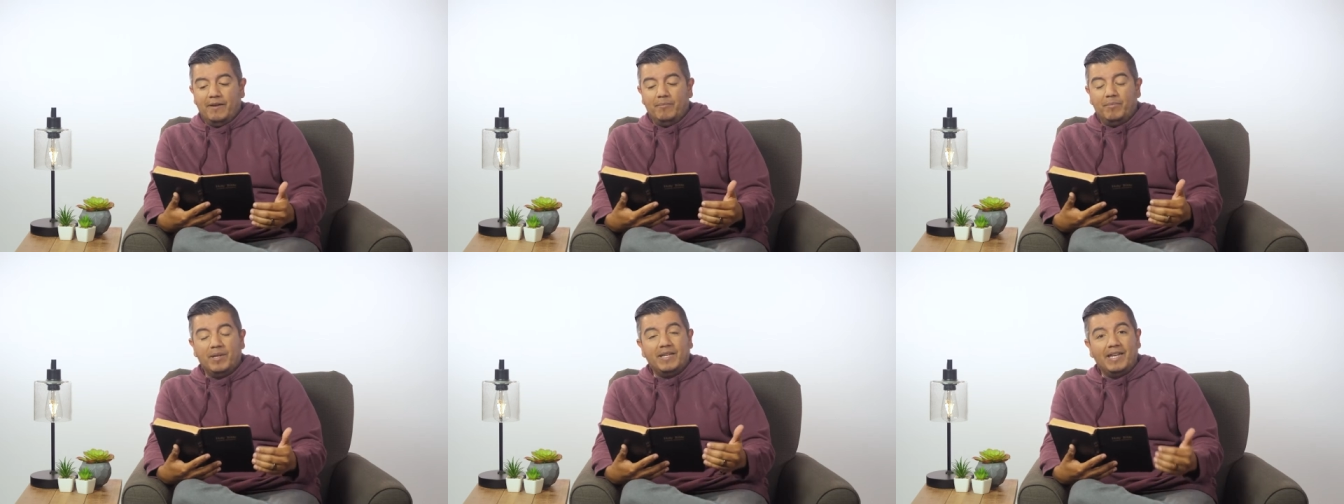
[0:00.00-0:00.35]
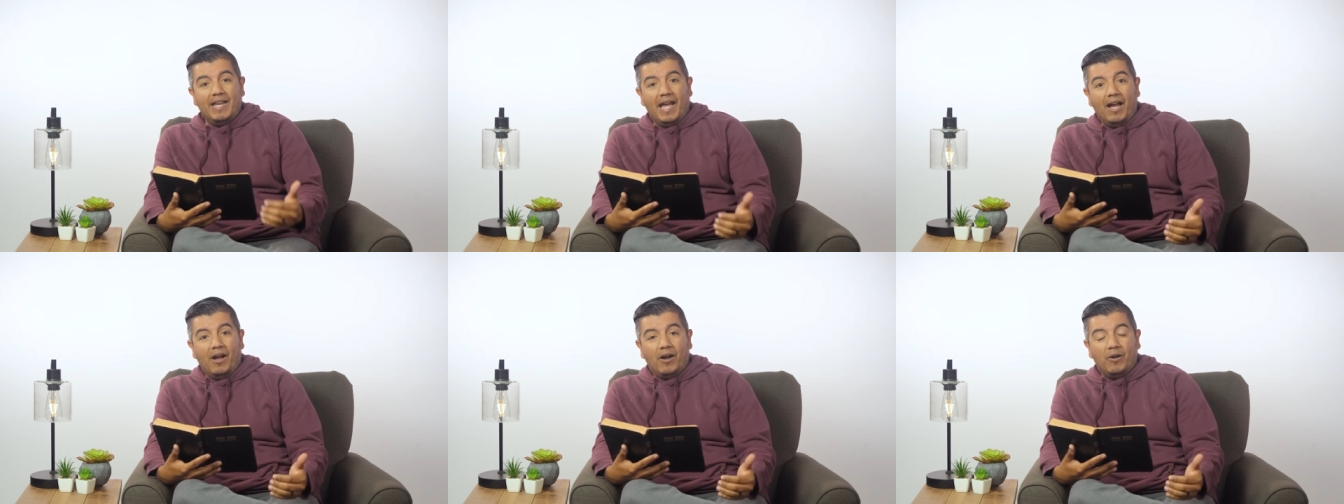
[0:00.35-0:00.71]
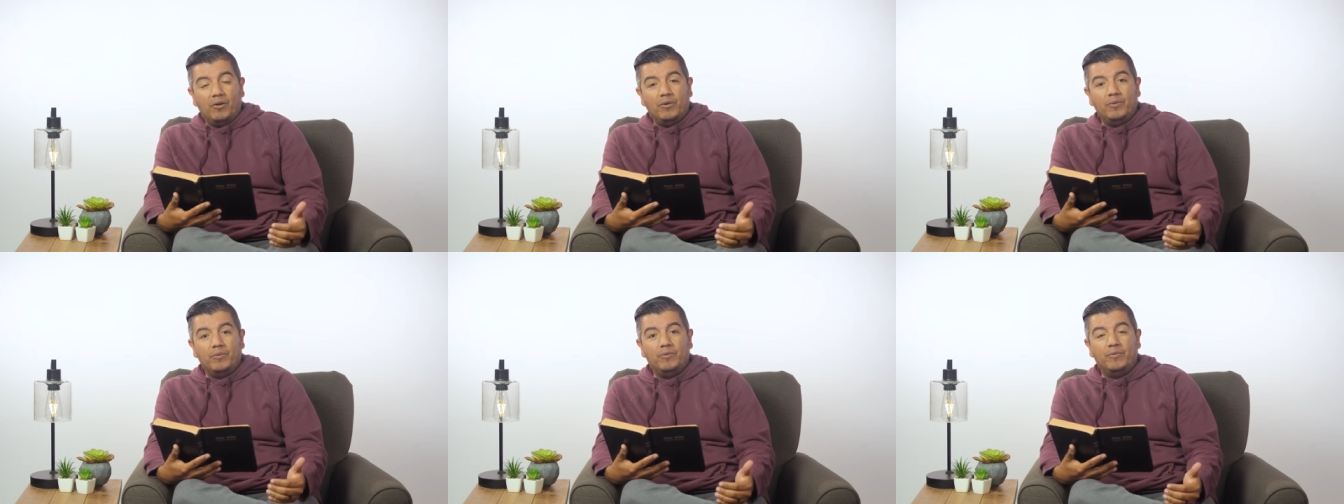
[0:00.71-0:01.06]
But
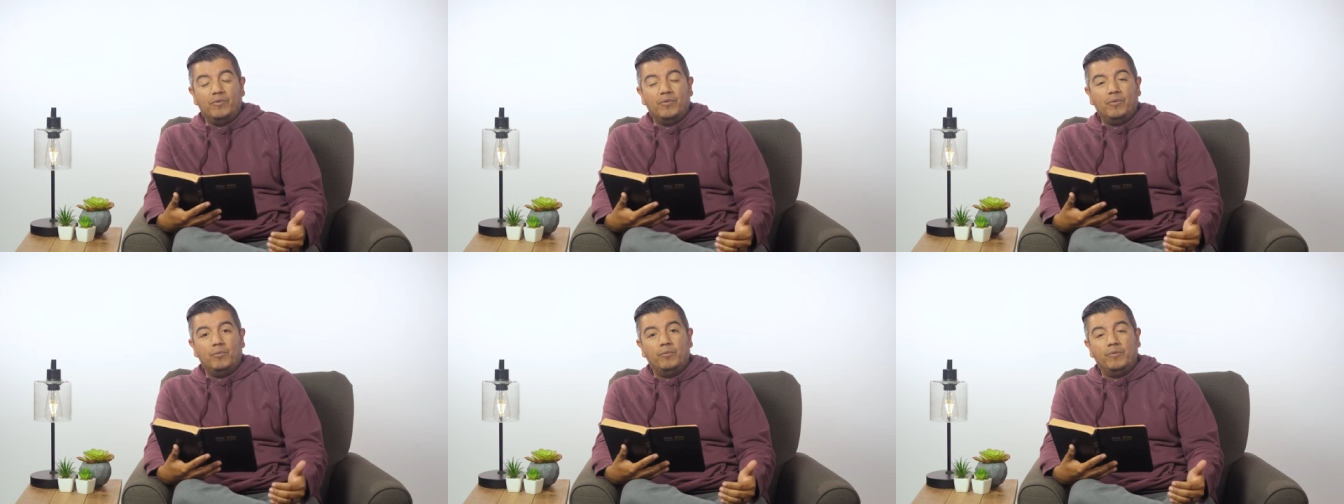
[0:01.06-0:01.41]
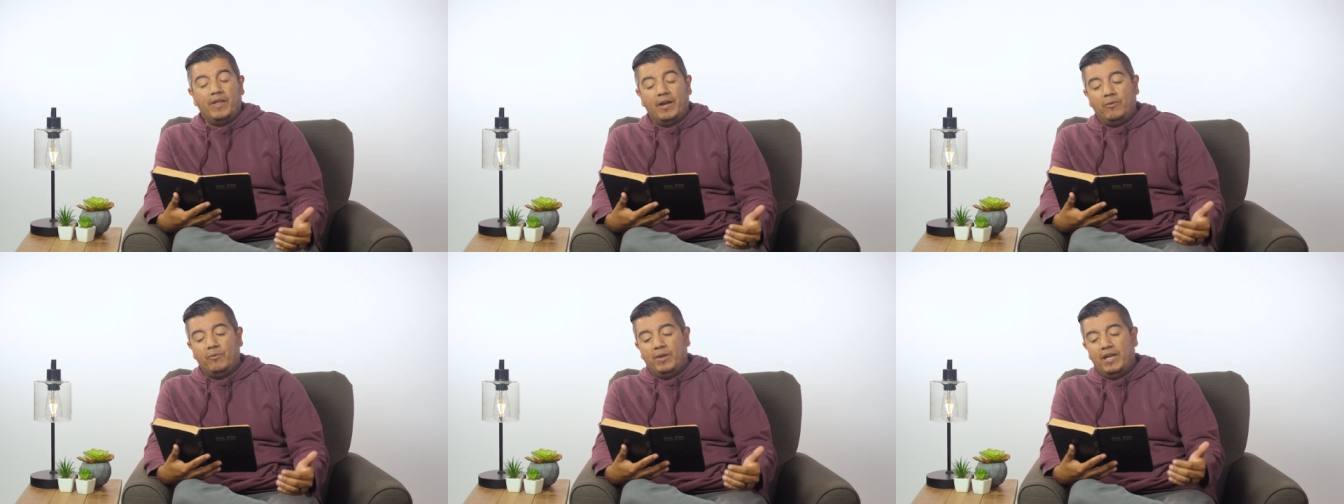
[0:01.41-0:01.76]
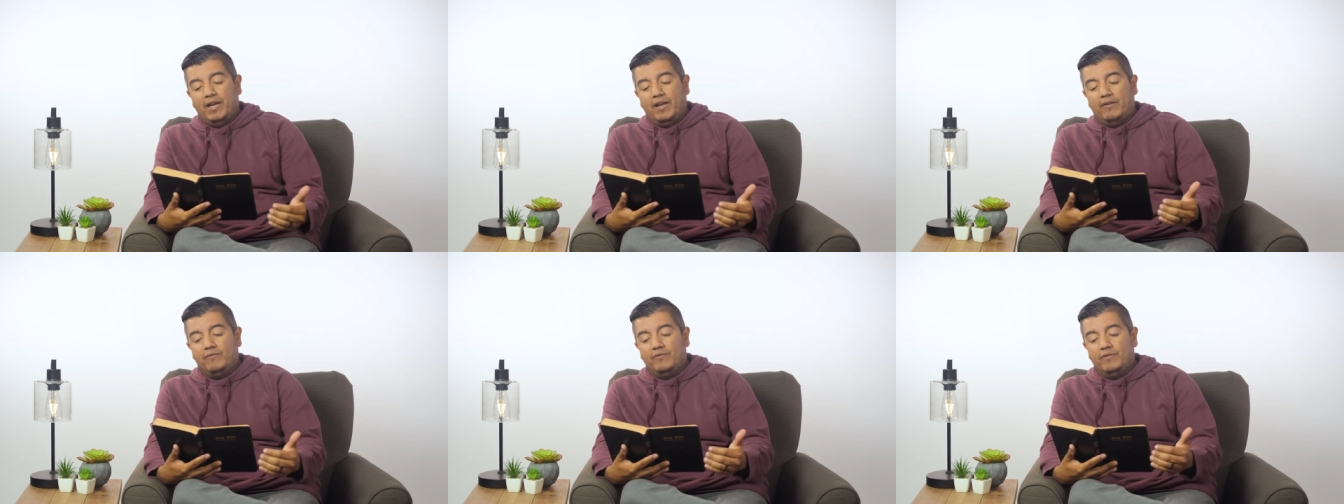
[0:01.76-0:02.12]
now that we
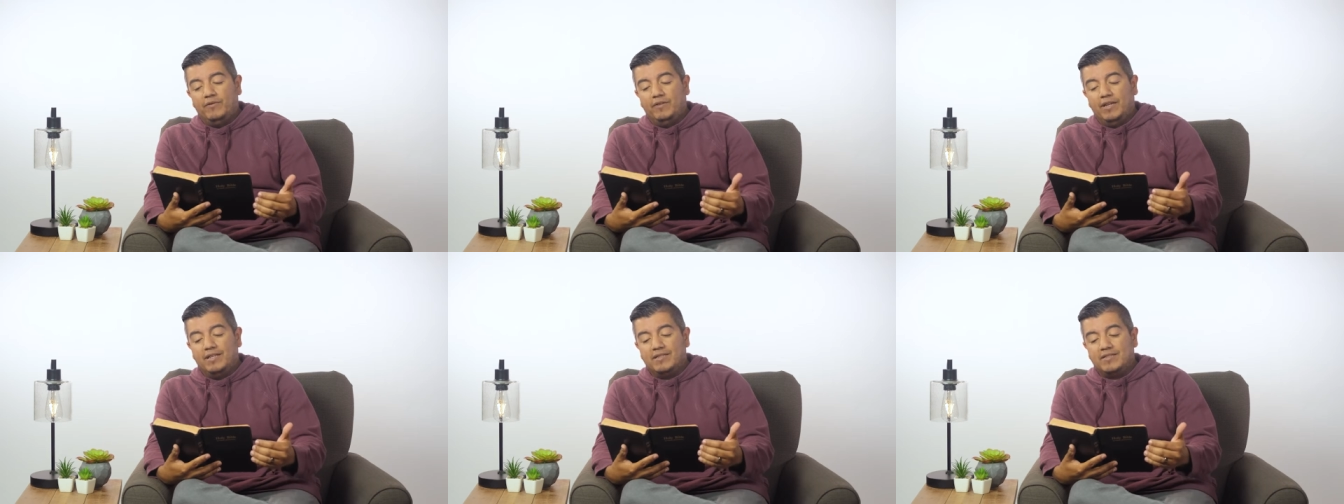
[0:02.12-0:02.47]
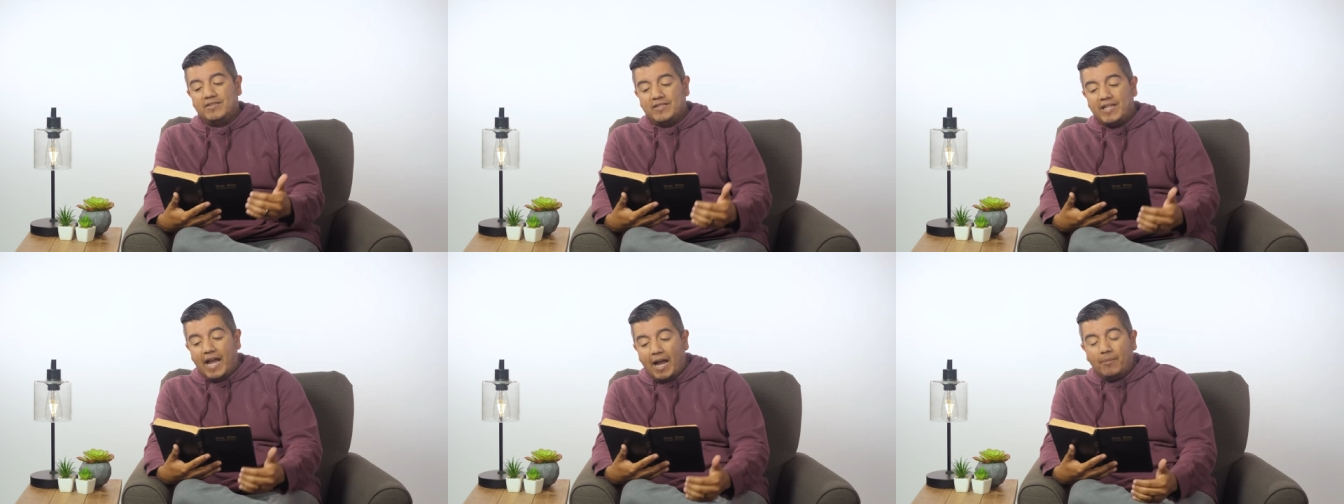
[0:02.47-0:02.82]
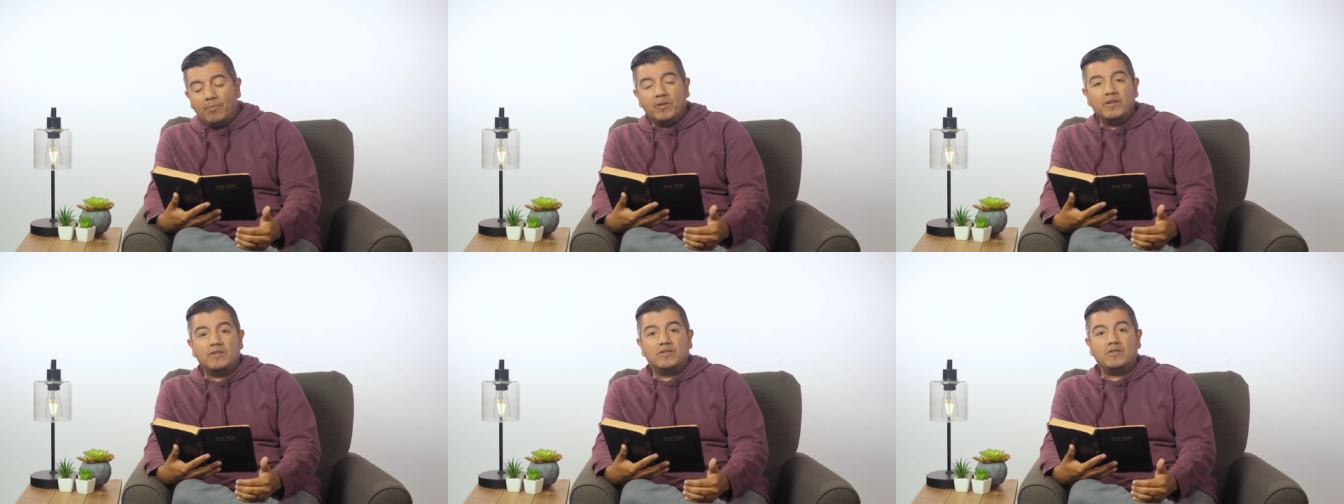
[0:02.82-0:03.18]
have
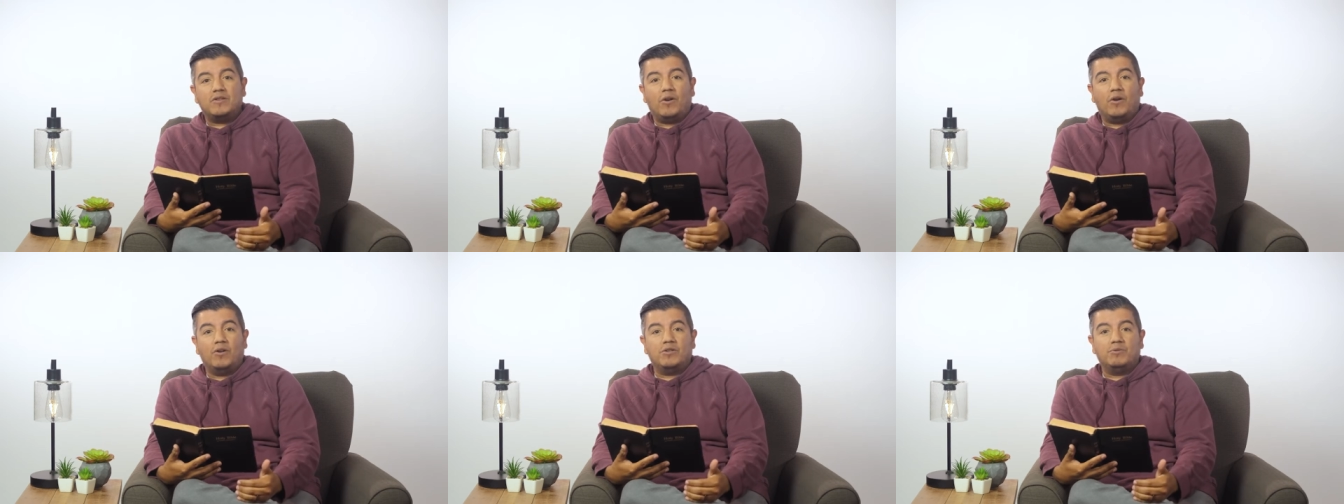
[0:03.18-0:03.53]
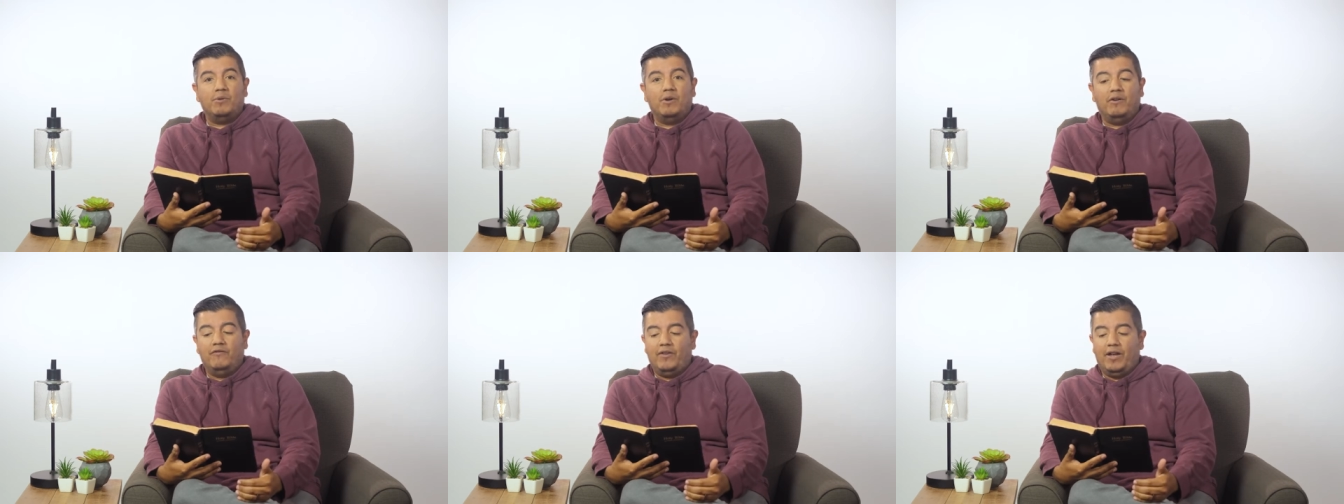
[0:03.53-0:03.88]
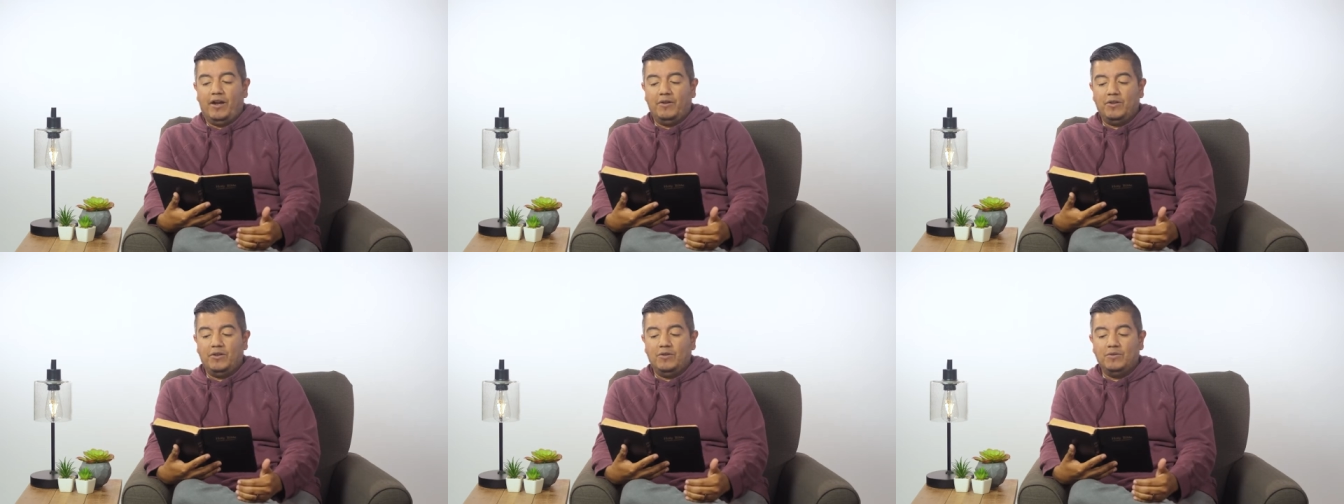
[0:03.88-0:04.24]
established our 12
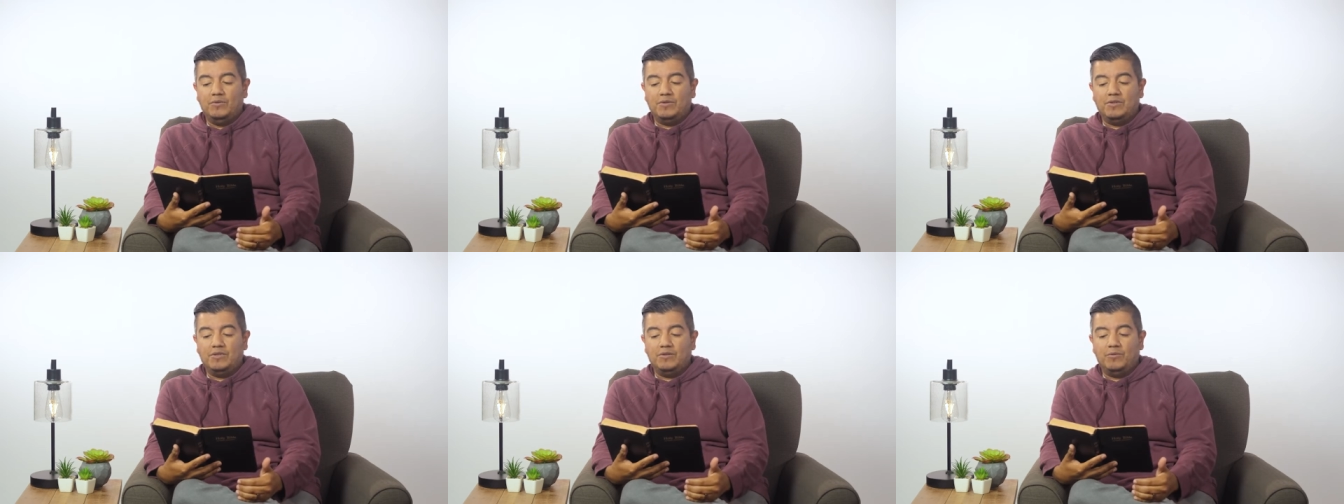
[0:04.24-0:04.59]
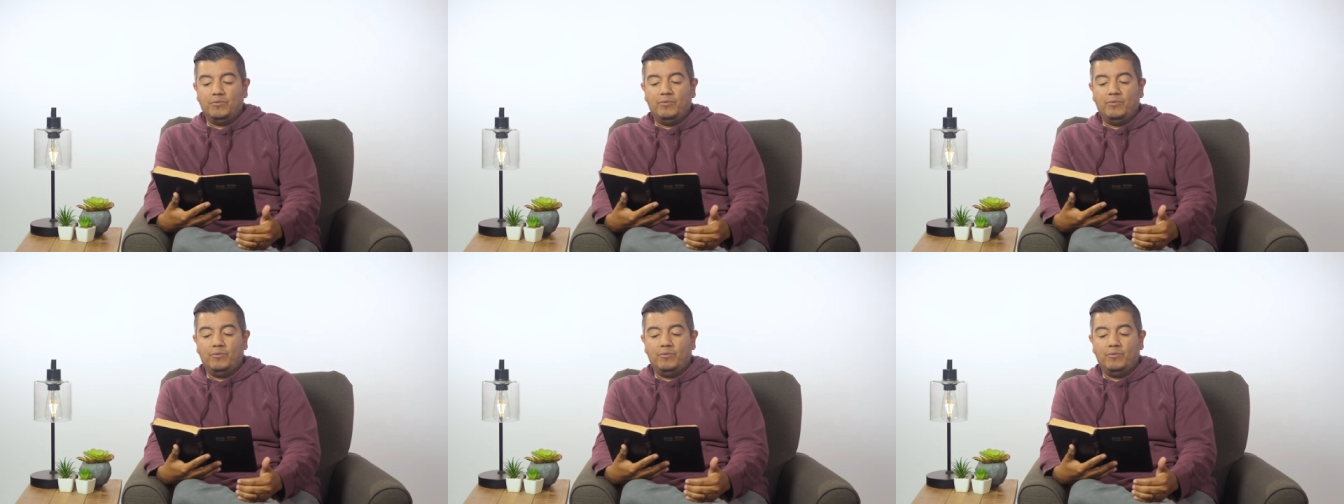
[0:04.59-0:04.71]
values,